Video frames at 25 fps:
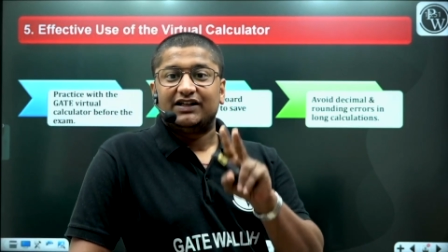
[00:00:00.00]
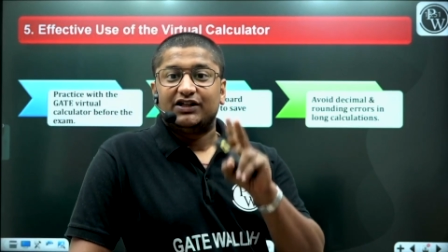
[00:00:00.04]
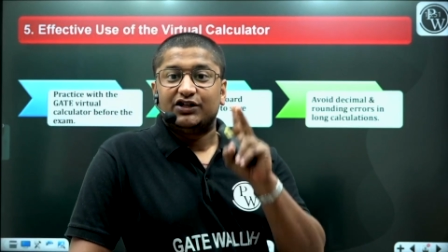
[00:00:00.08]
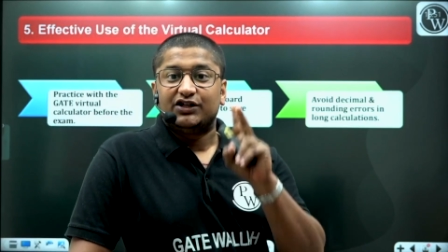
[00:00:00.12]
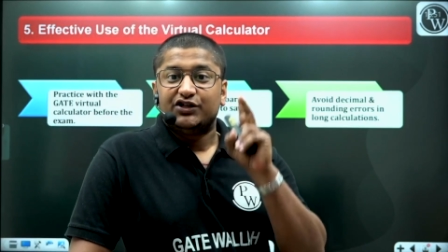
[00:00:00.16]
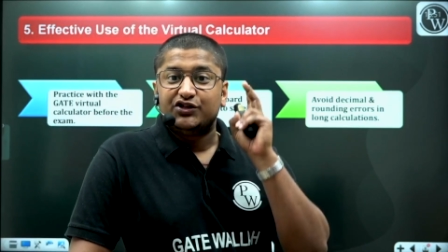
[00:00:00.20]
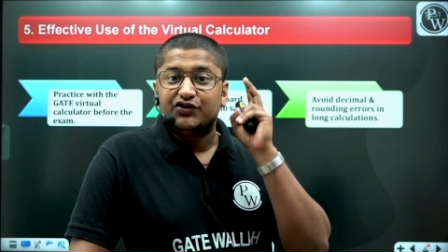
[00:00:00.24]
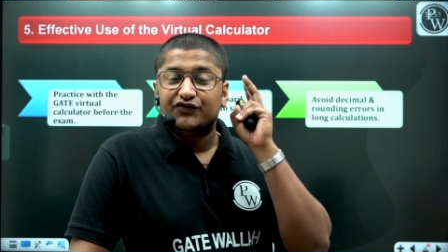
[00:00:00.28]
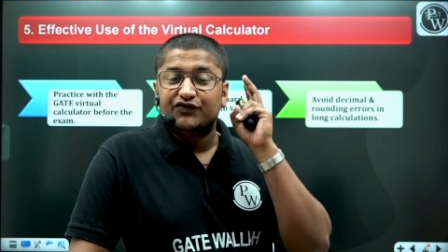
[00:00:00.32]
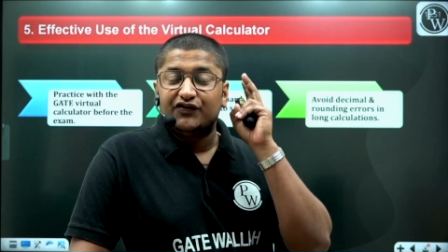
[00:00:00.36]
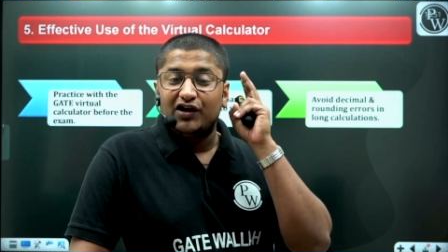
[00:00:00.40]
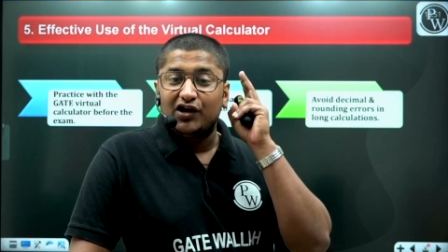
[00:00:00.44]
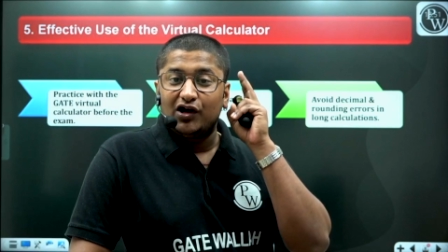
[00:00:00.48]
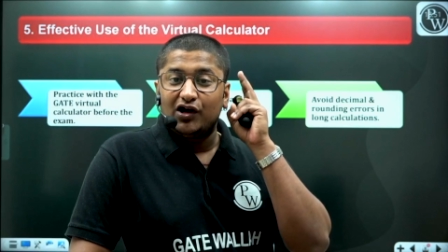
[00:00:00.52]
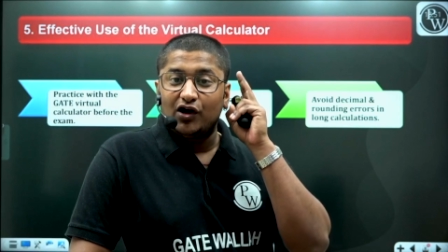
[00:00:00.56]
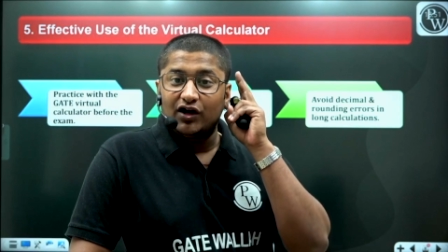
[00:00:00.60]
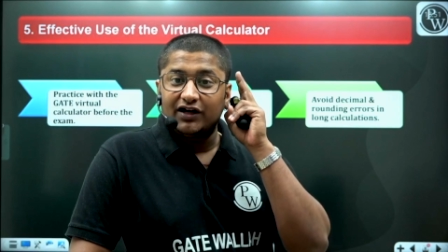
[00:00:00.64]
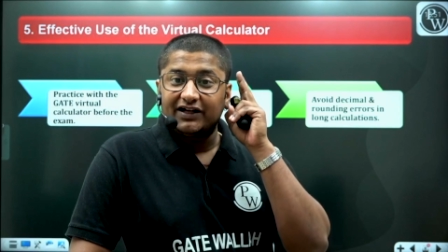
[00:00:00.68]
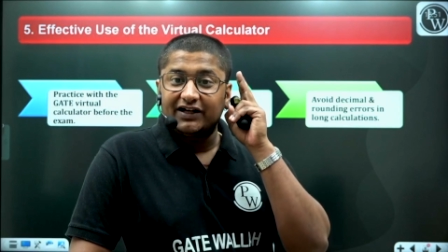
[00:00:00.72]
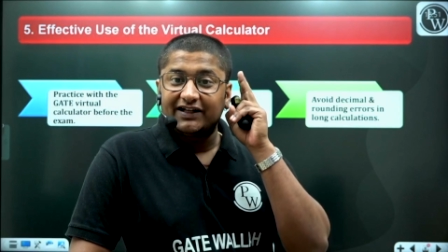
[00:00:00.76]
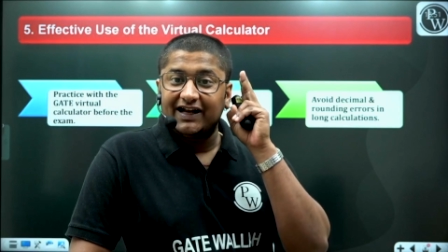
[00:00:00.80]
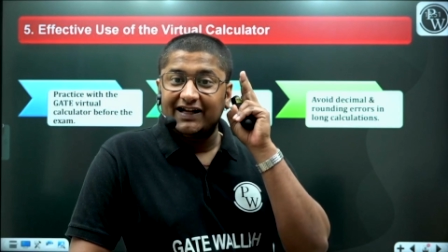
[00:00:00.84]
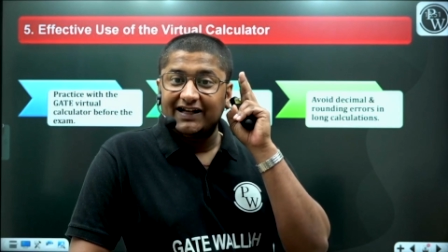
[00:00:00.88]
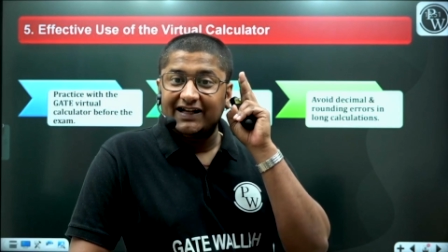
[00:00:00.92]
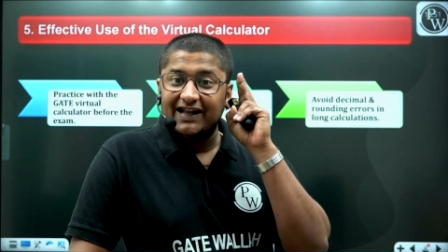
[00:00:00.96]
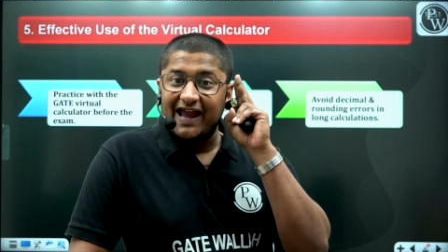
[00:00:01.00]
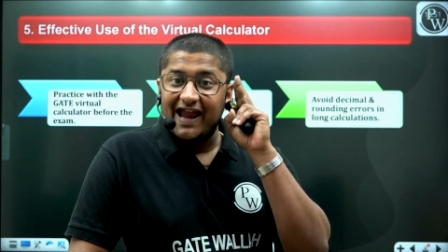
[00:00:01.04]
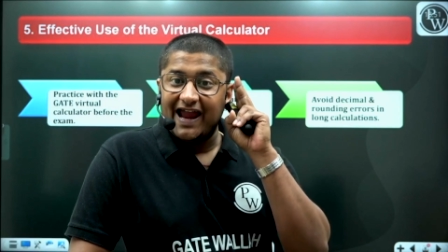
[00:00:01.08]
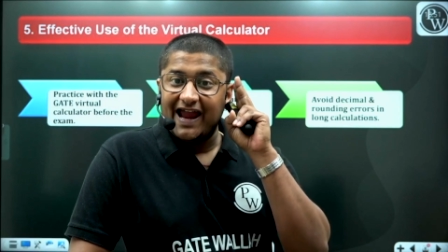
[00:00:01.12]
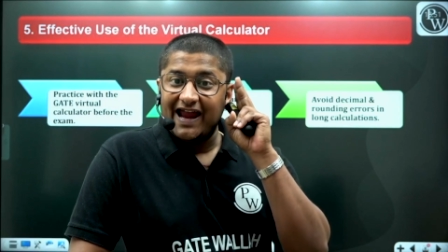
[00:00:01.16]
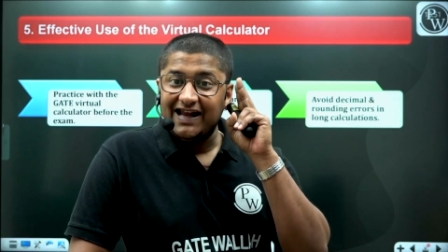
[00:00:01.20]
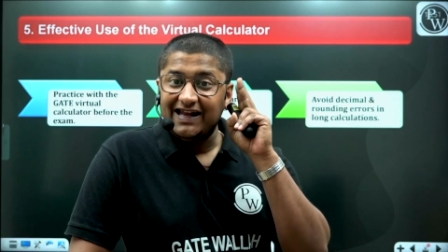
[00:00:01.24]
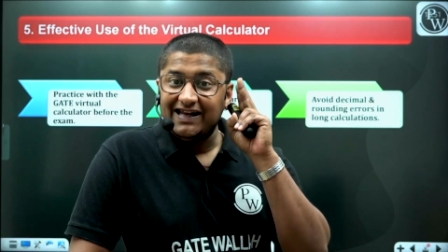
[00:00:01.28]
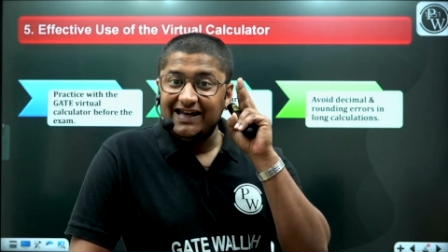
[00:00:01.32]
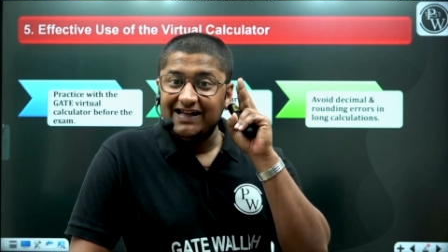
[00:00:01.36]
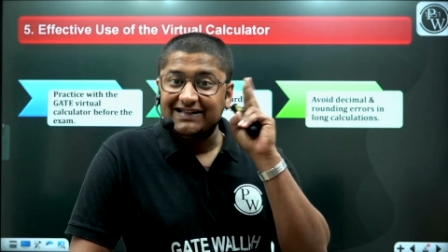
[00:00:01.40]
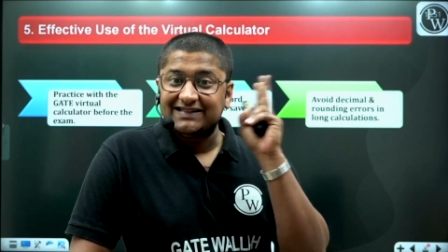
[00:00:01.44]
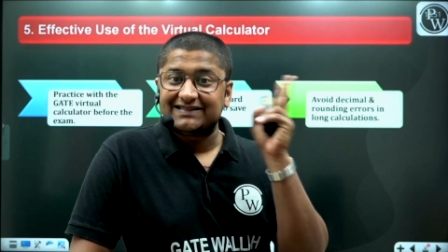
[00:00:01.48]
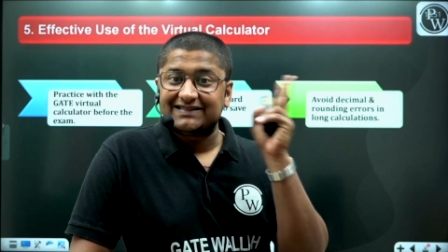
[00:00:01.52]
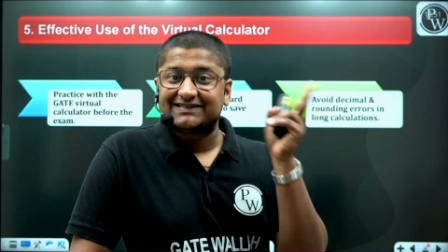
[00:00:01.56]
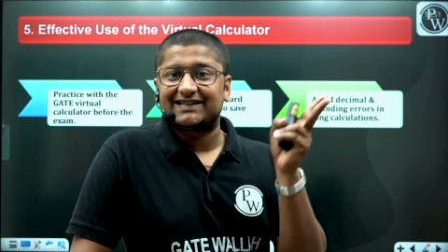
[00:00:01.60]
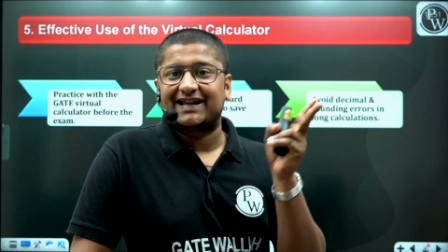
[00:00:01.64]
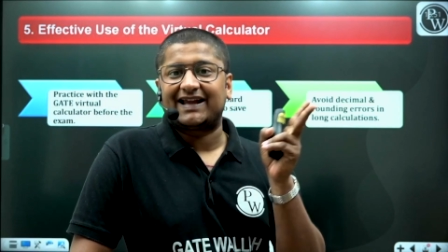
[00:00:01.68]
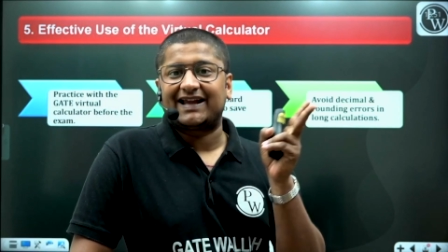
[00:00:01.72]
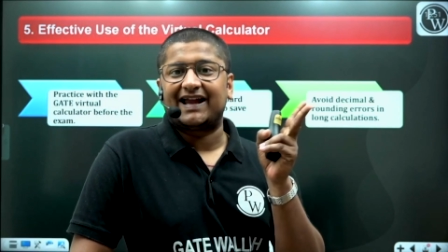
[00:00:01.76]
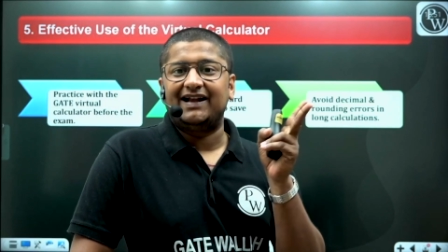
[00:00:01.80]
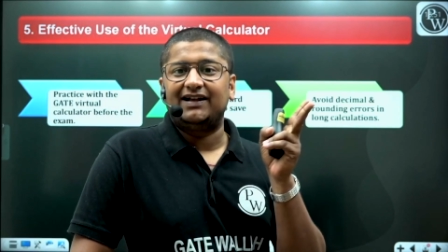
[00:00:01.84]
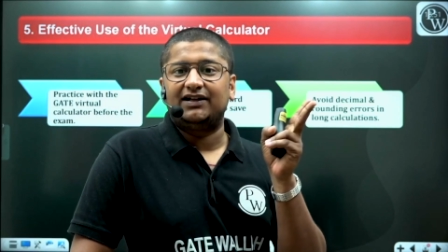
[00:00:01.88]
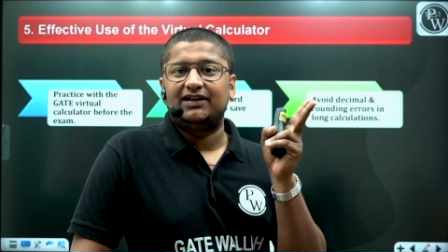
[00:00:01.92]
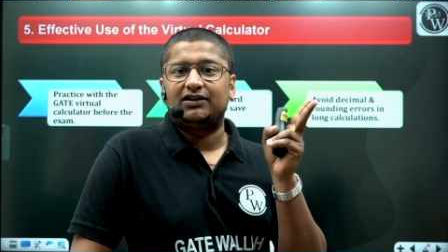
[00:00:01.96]
you will not get any
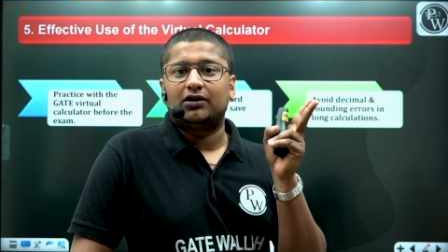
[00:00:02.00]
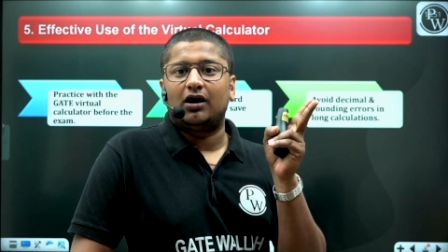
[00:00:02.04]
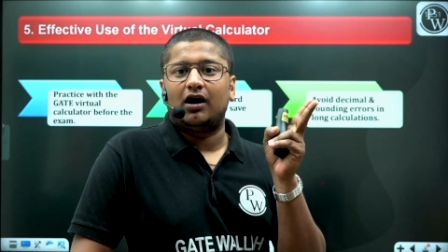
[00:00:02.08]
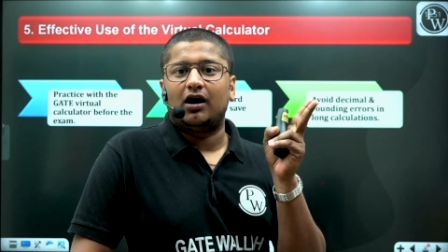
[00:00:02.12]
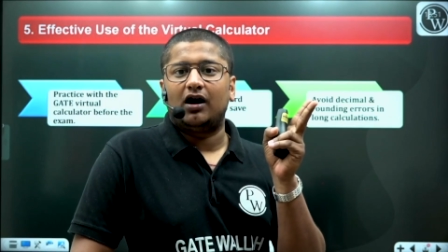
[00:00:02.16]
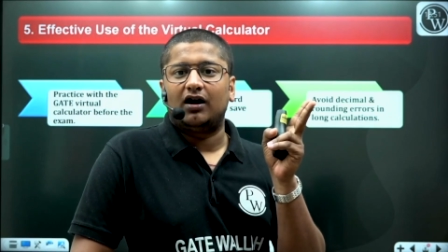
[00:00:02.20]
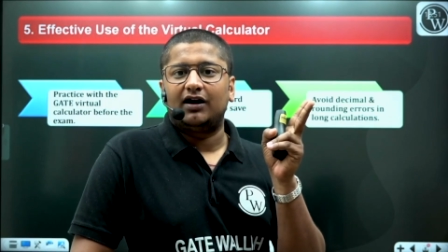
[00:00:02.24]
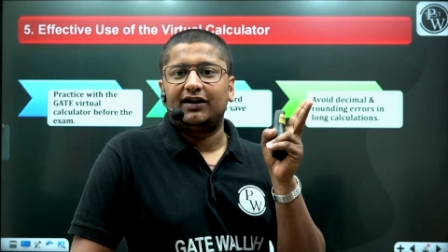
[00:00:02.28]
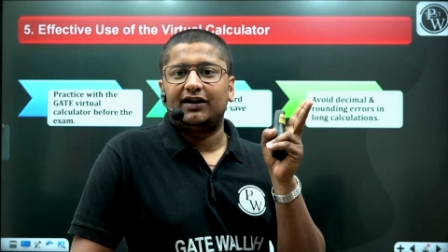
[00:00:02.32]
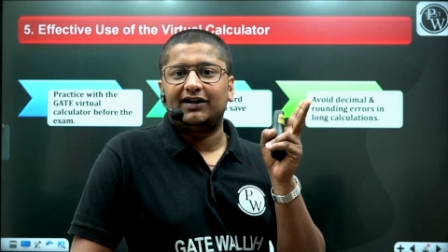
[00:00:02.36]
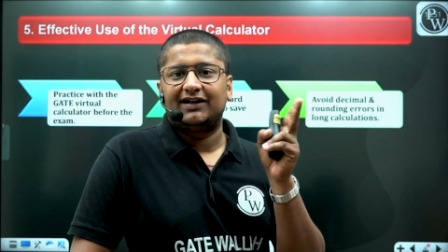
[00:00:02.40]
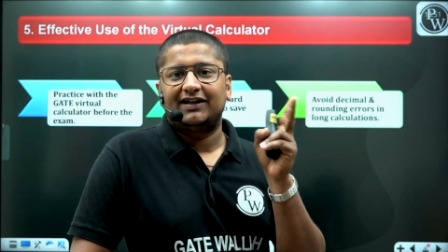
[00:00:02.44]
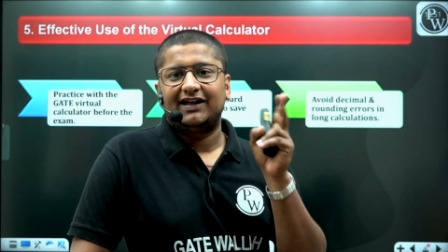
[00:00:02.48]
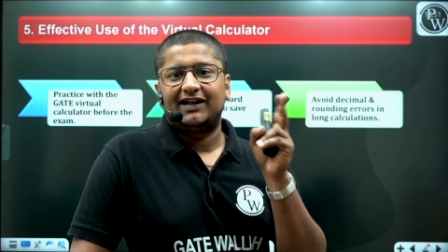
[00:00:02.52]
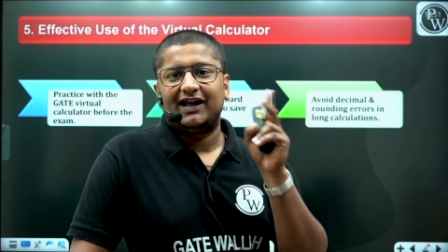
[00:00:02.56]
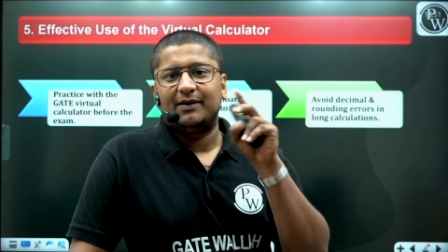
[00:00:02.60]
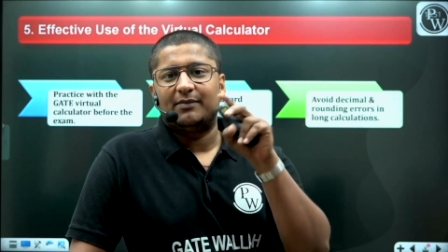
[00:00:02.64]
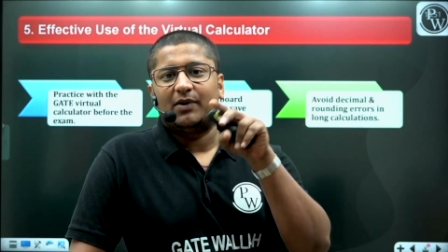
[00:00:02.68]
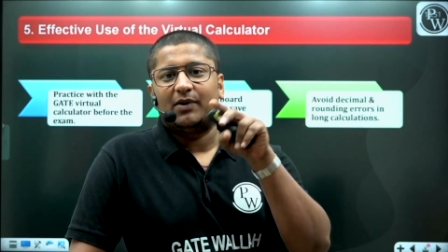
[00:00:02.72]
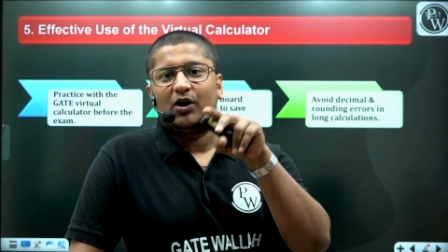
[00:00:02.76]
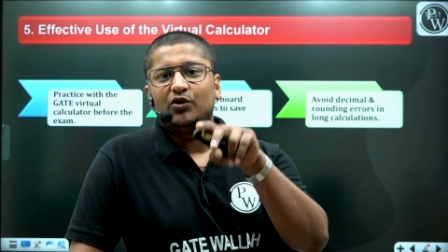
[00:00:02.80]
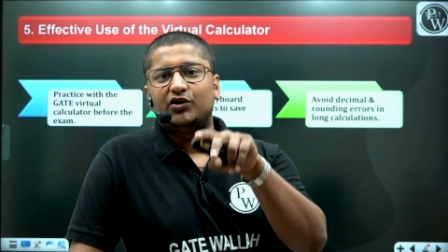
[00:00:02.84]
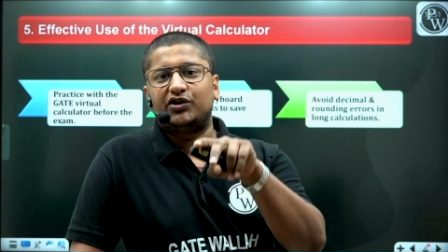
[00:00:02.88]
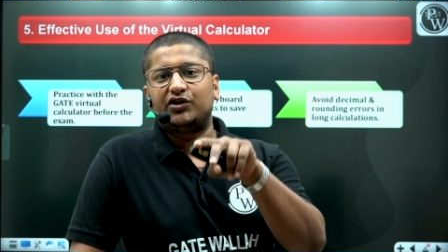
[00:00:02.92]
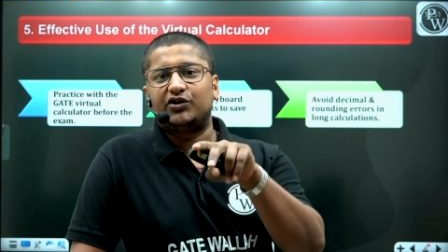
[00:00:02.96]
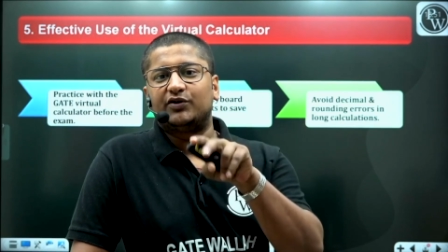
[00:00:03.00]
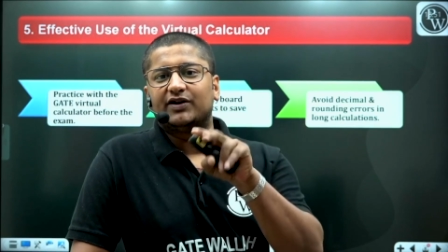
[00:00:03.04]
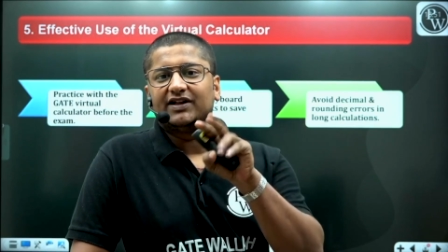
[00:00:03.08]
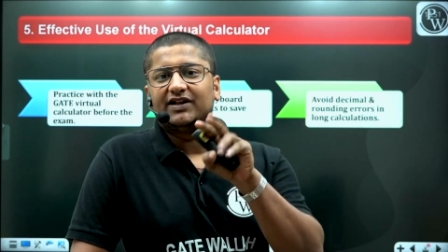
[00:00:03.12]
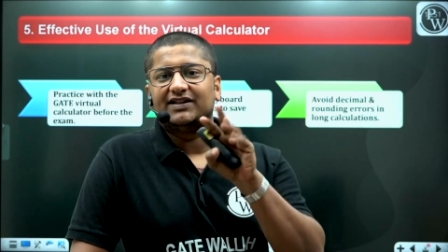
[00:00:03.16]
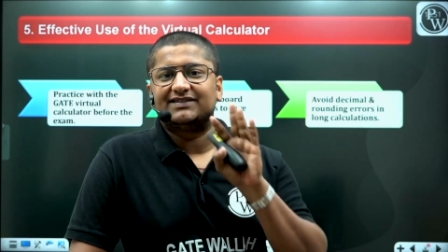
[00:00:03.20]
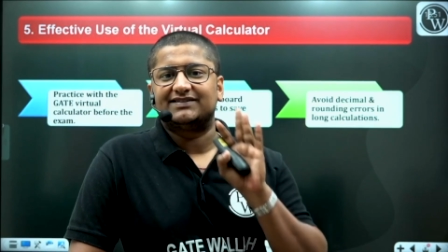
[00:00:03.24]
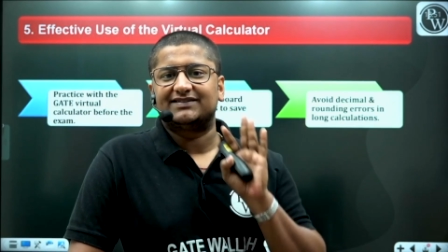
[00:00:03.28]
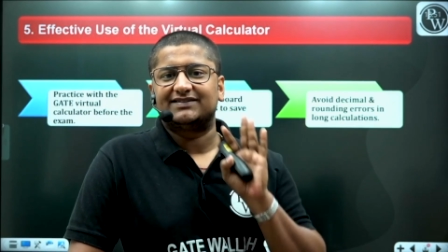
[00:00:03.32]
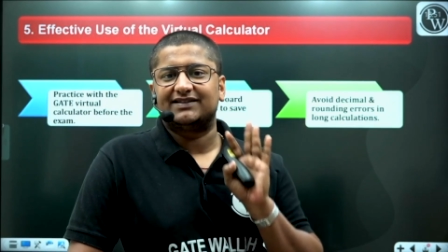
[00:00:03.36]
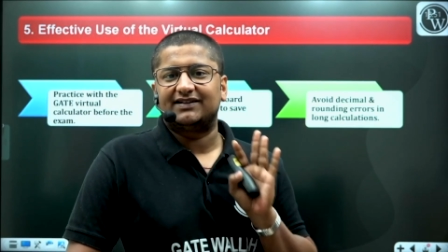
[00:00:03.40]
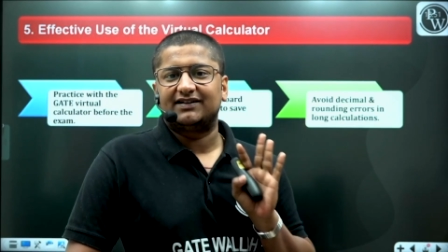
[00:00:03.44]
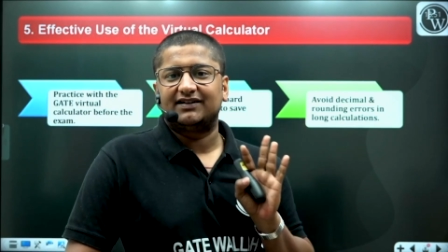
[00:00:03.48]
second thought about your answer.